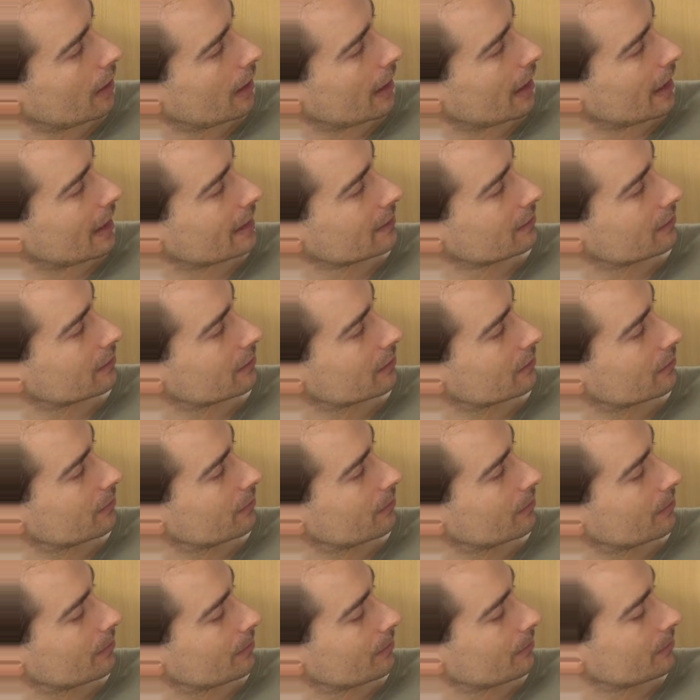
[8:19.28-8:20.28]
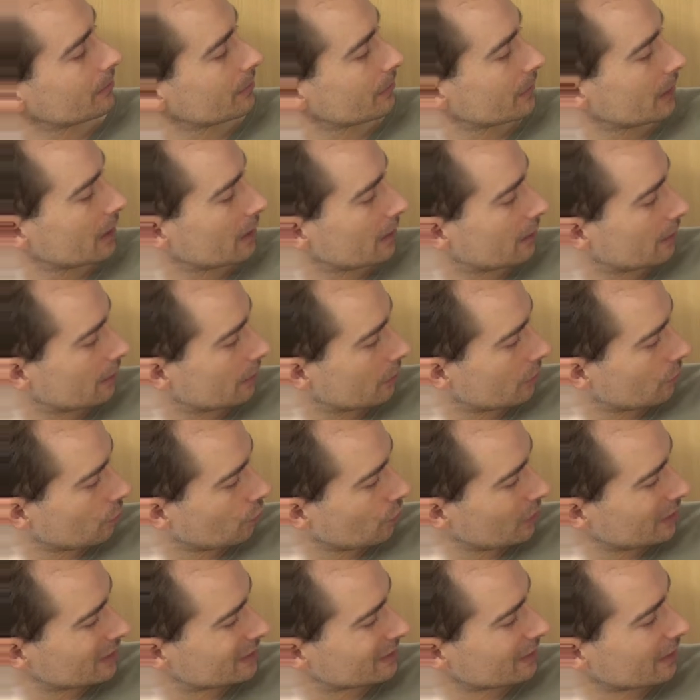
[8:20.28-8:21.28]
And
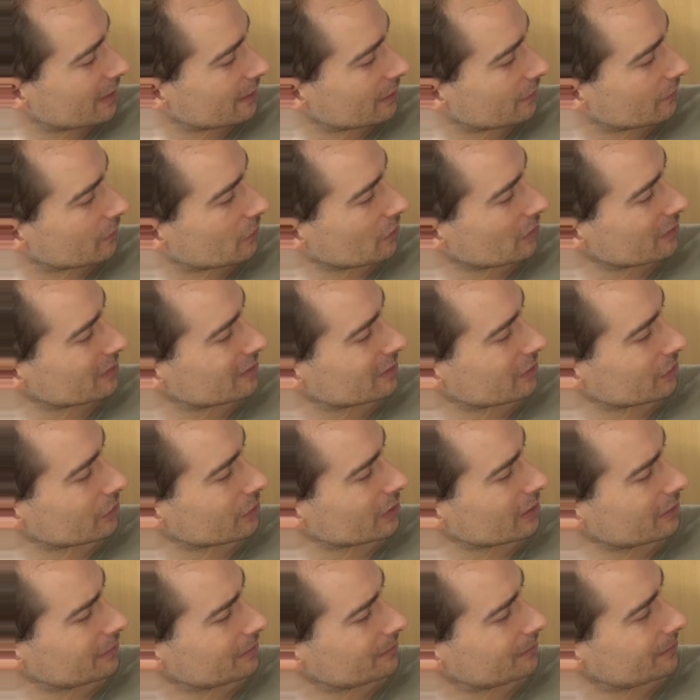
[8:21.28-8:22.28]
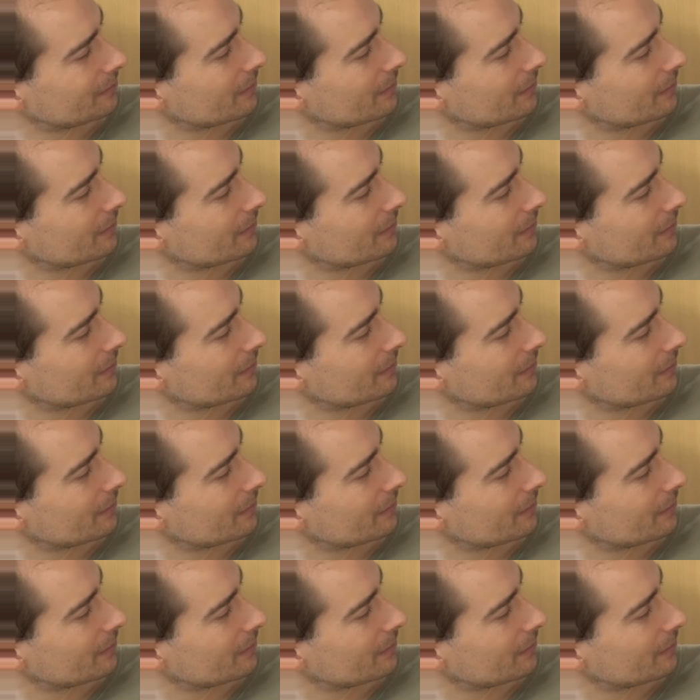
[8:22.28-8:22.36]
we start, of course, sorry.